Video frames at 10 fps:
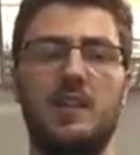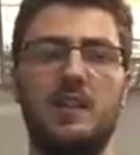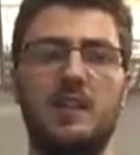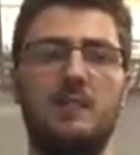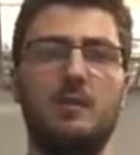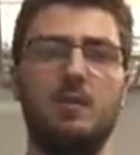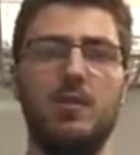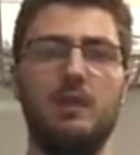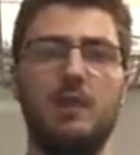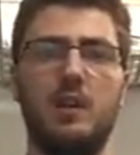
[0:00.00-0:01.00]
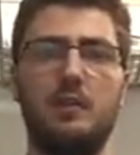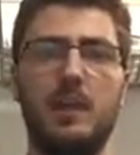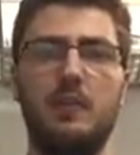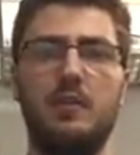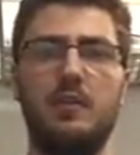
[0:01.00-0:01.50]
semi-quaver
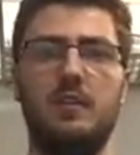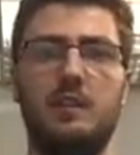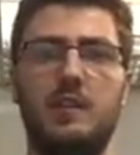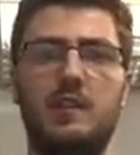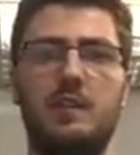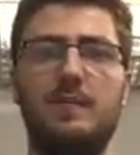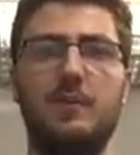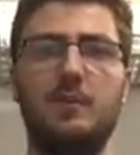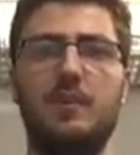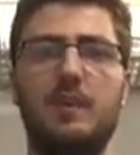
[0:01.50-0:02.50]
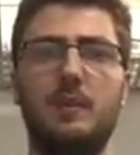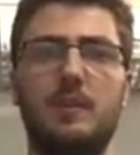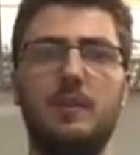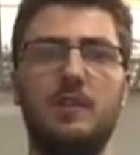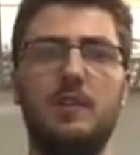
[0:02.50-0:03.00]
paradiddles and semi-quaver
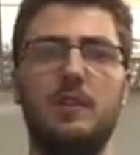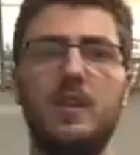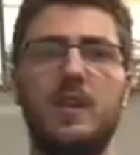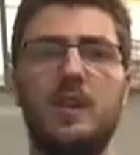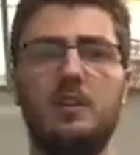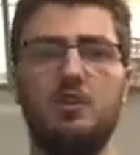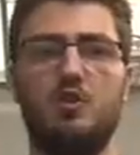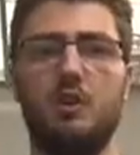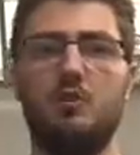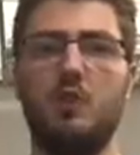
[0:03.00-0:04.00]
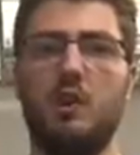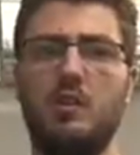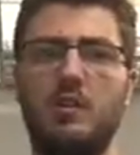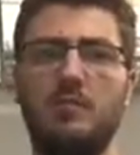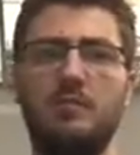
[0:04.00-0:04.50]
doubles in a straight run.